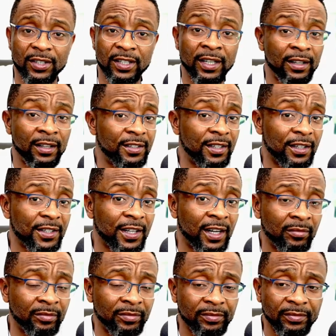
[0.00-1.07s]
Here is the
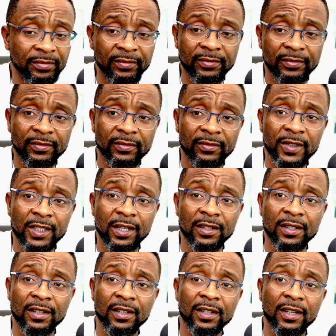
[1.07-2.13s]
scam.
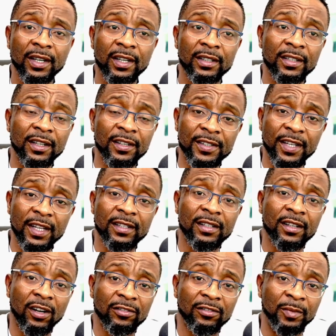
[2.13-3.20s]
The state
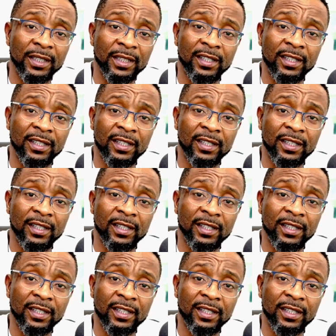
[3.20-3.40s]
government,